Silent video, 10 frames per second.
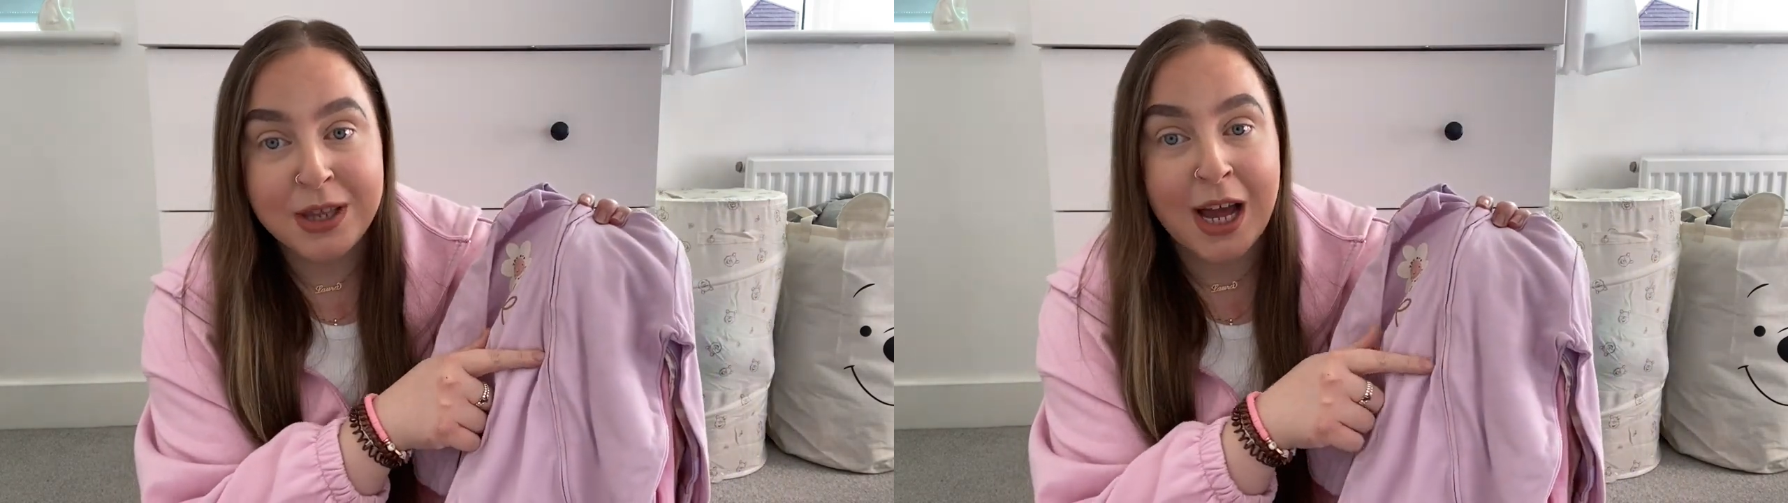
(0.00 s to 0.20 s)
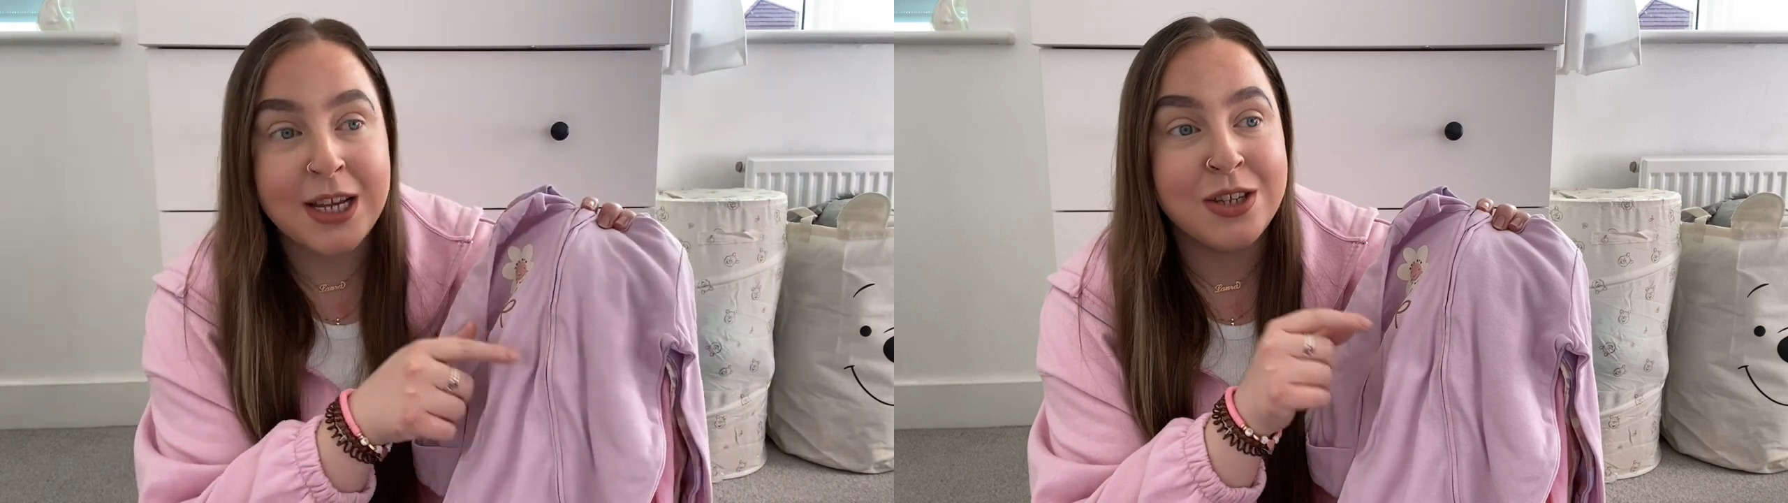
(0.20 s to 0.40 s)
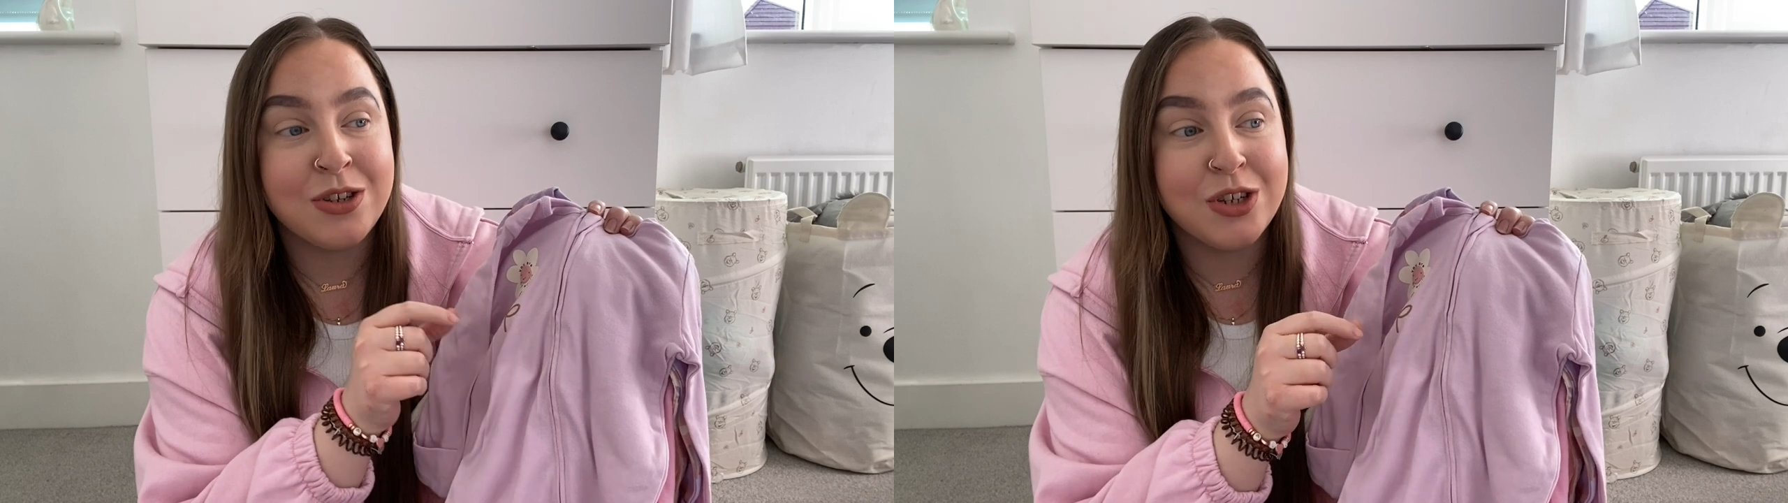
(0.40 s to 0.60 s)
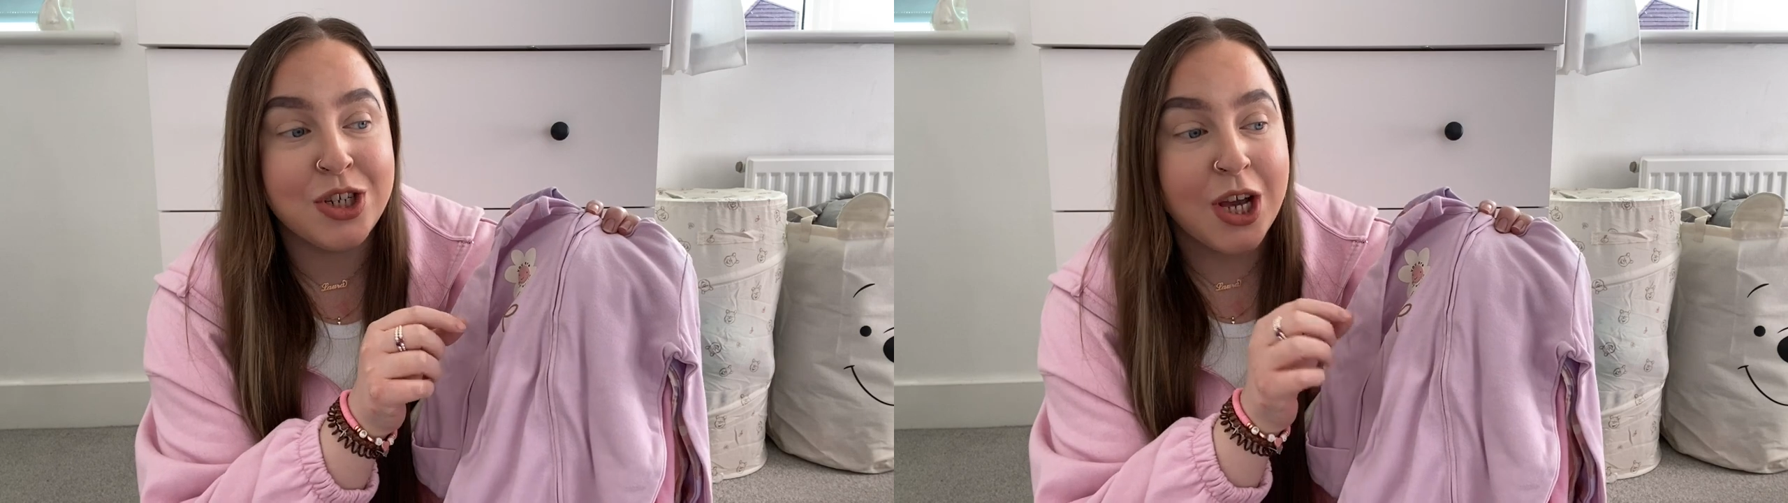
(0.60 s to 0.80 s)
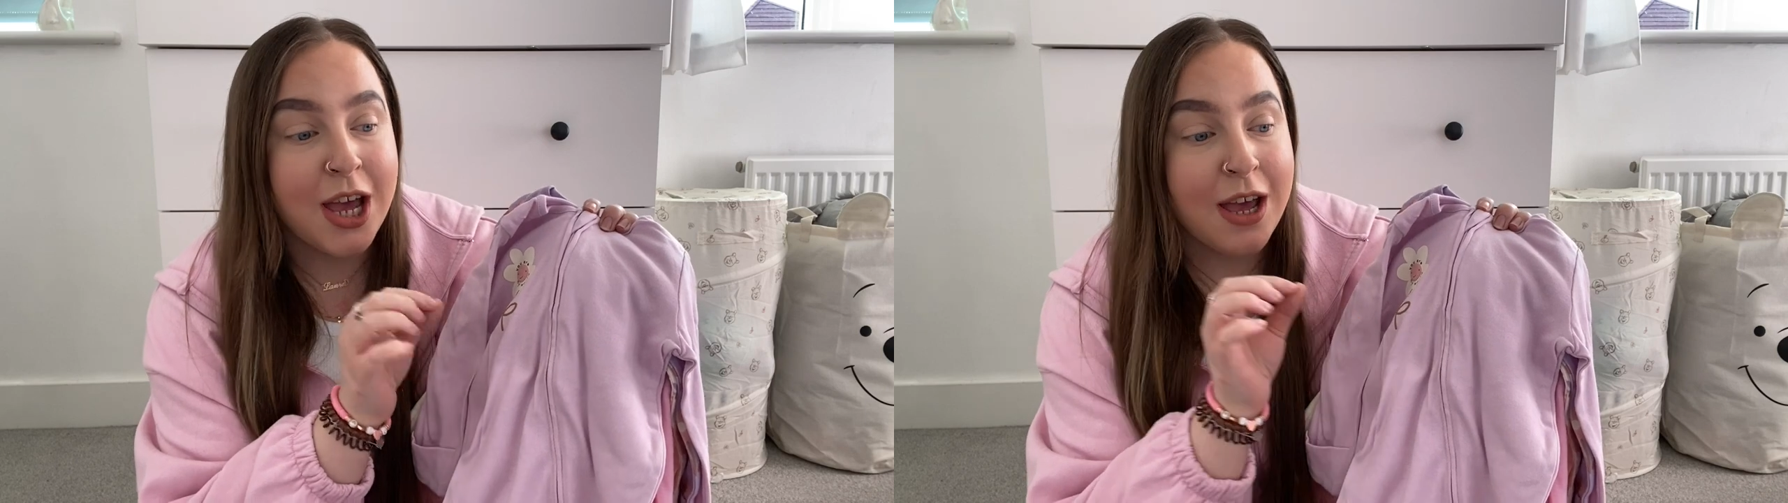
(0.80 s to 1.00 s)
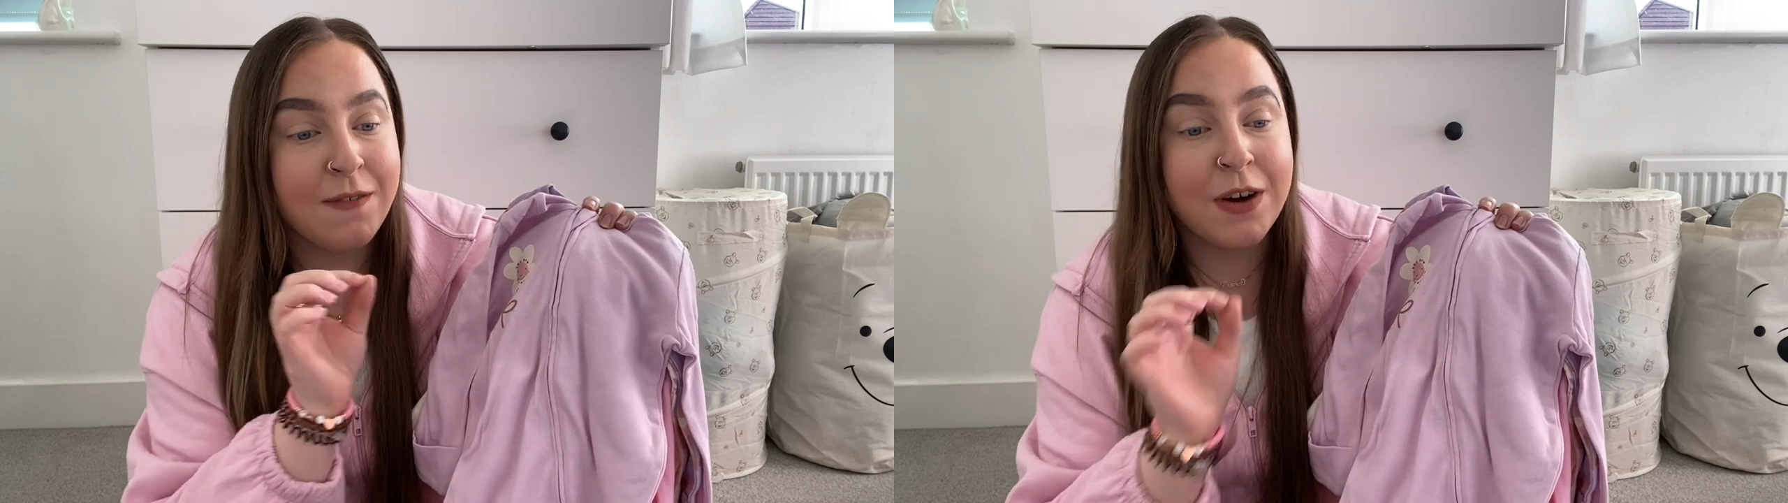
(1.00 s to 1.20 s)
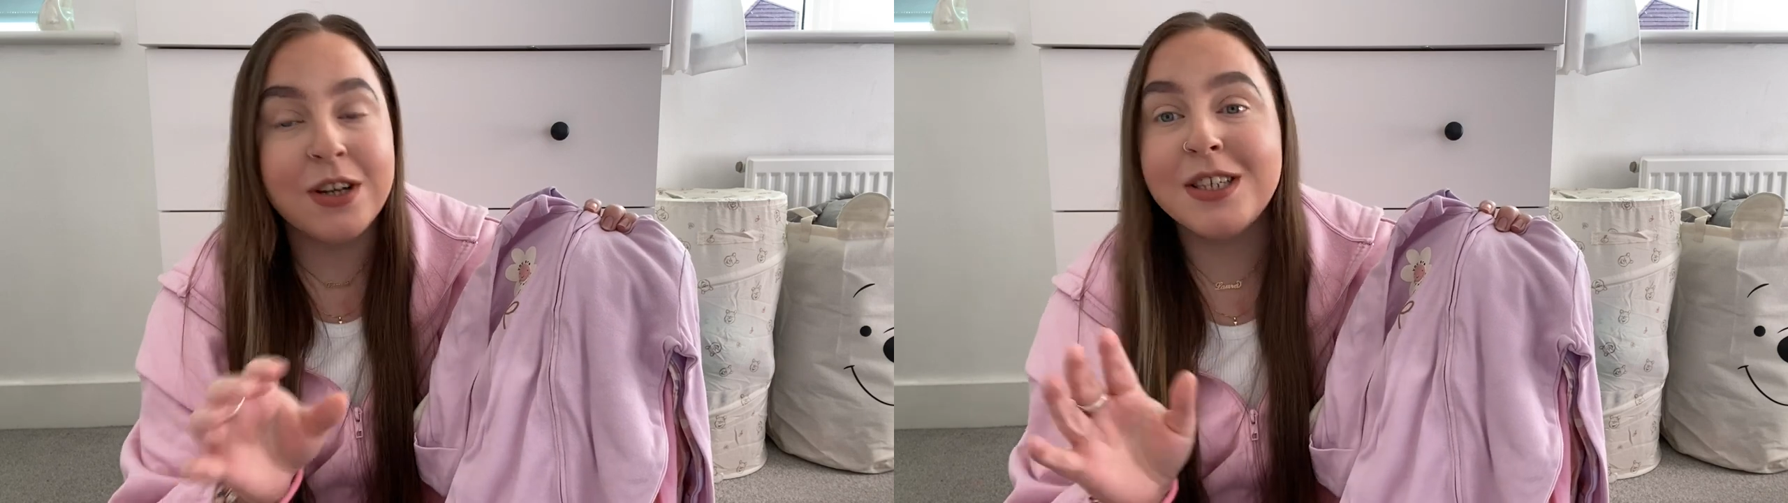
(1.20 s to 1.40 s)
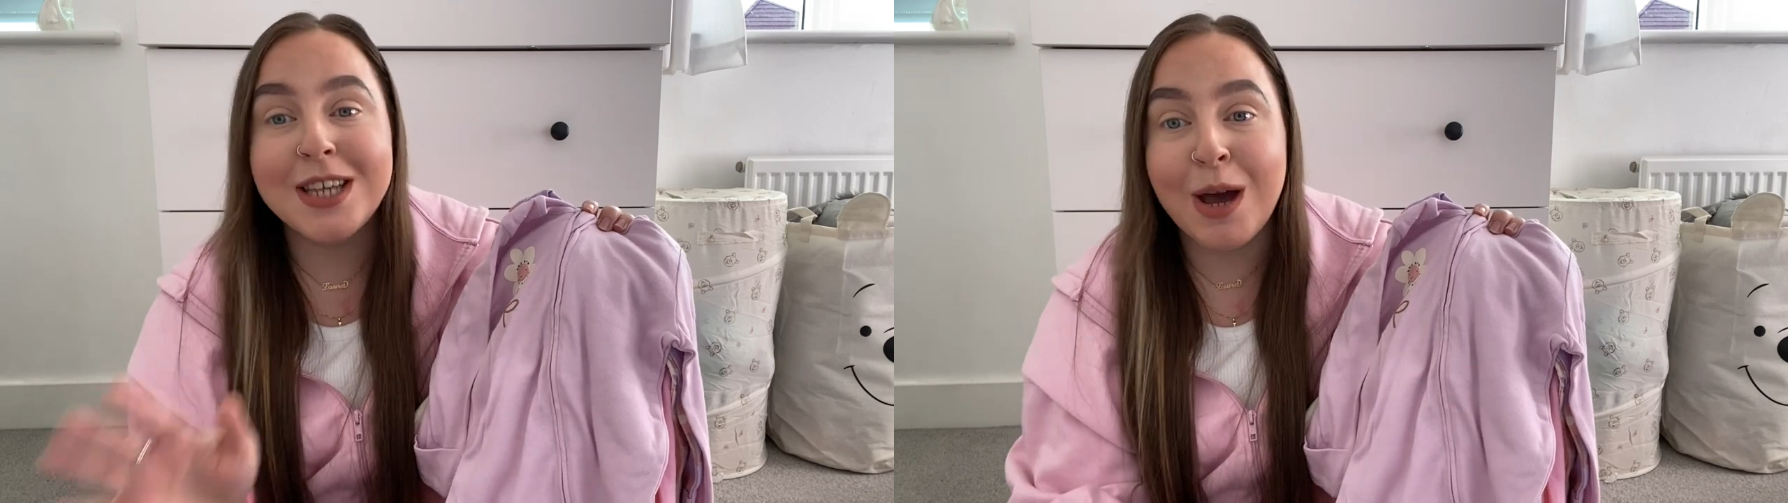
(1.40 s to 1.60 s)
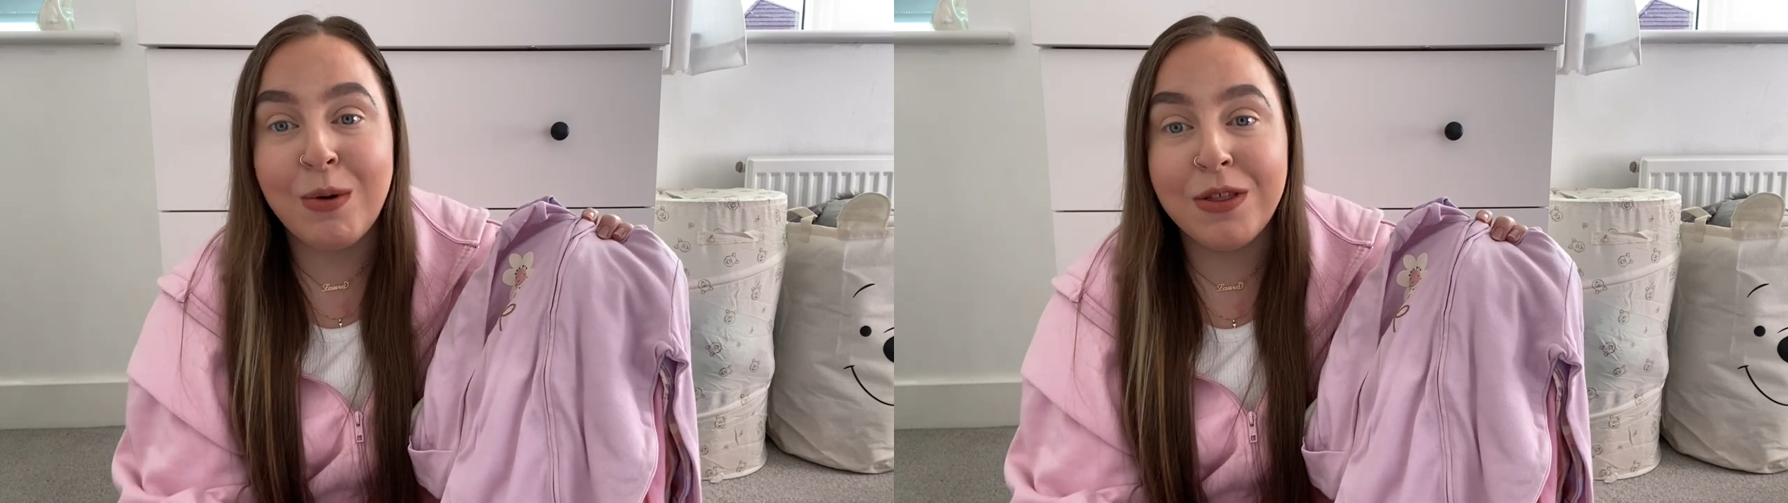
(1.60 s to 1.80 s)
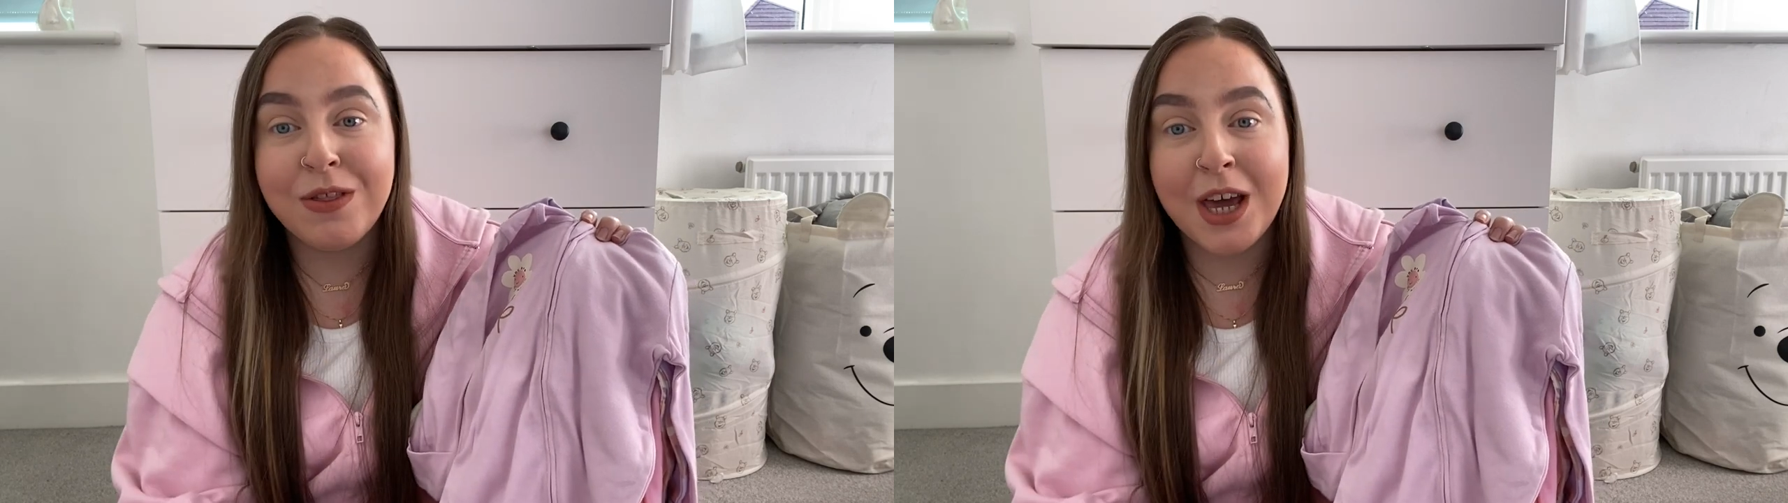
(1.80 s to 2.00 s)
That is such, if I could say
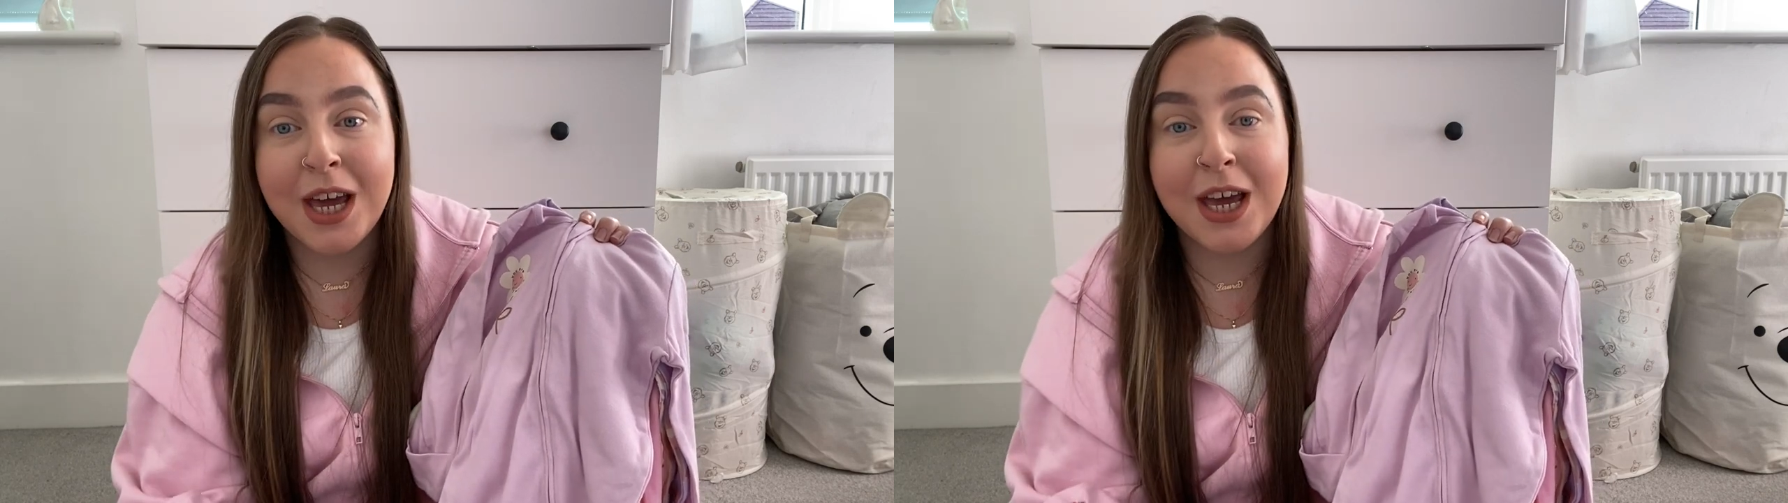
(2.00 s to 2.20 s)
one thing,